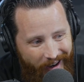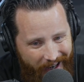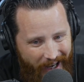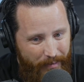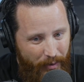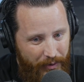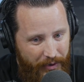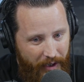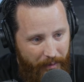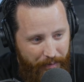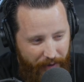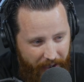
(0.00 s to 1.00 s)
are able
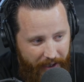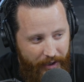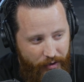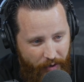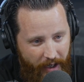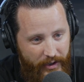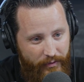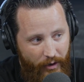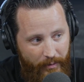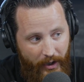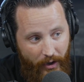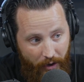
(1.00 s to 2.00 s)
to completely
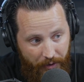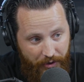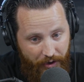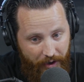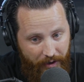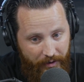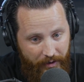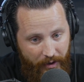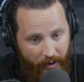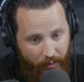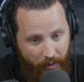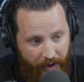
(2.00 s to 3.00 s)
transform a culture
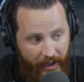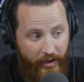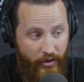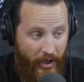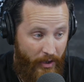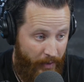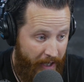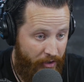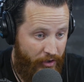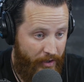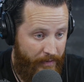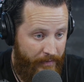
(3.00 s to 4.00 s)
within a
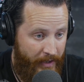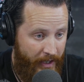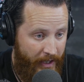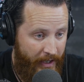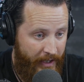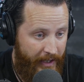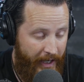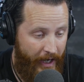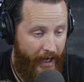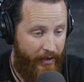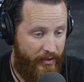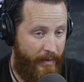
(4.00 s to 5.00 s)
generation. Right.
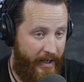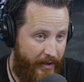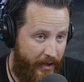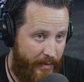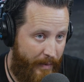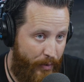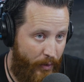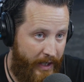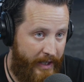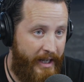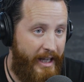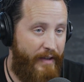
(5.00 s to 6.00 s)
Now here's my here's my
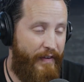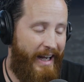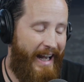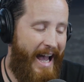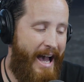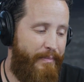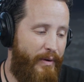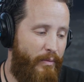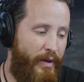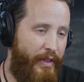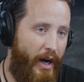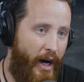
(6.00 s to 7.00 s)
point. If it can
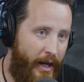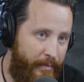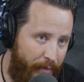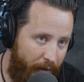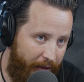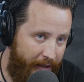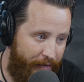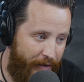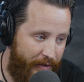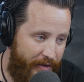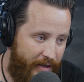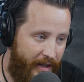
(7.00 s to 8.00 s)
happen with
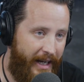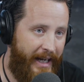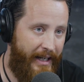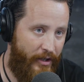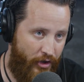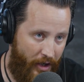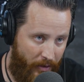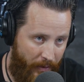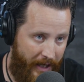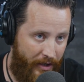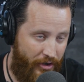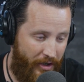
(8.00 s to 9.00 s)
unbelievers mm-hmm. in a
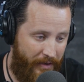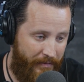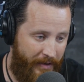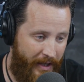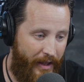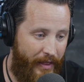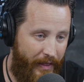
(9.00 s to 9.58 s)
generation